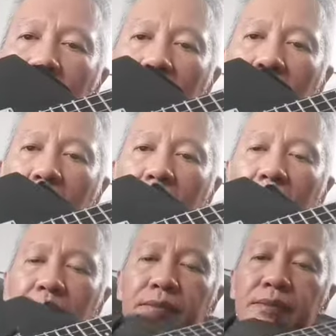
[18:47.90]
Uh,
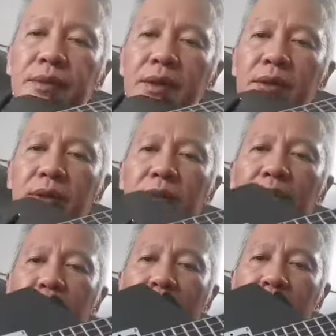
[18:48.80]
to
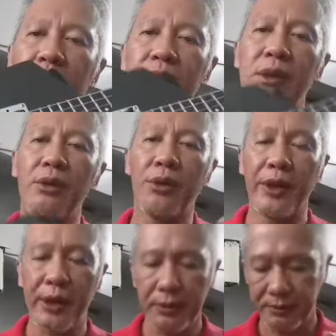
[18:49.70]
give credit to the
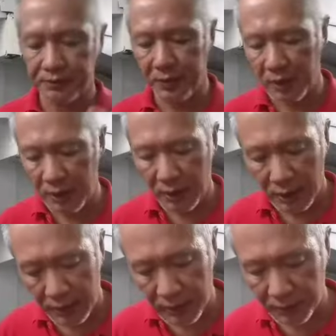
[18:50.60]
luthier.
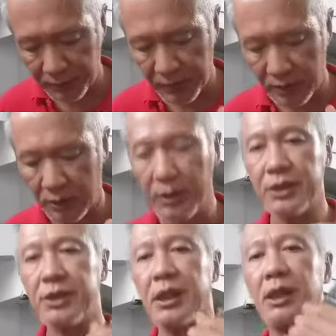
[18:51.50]
The
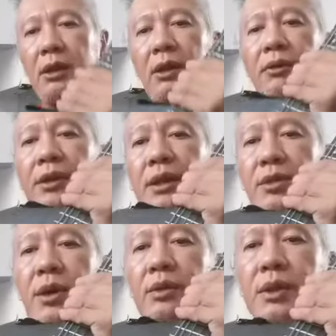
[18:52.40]
original of
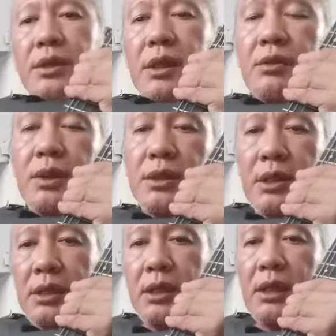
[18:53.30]
this one it
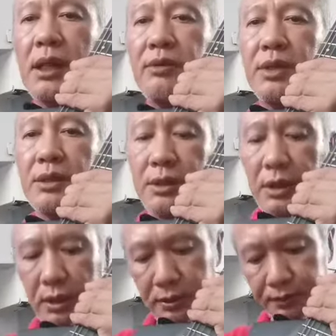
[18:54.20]
didn't have this
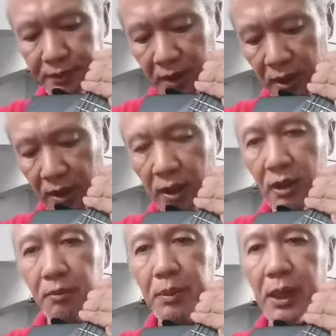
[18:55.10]

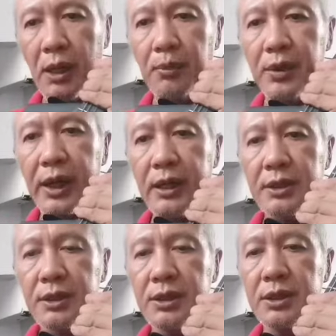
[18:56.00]
pickup
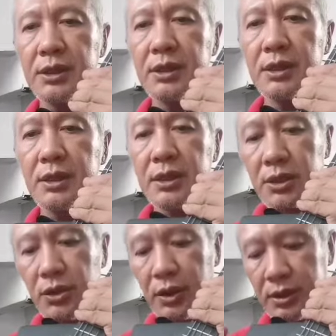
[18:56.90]
rings,
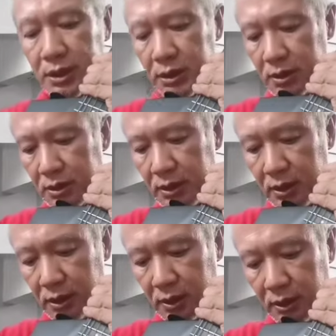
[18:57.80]
so it just
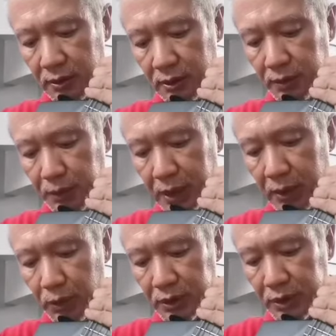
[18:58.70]
the
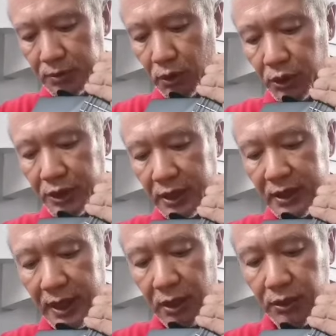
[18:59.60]
pickup was just
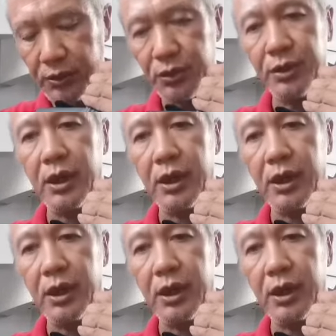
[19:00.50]
bolted down to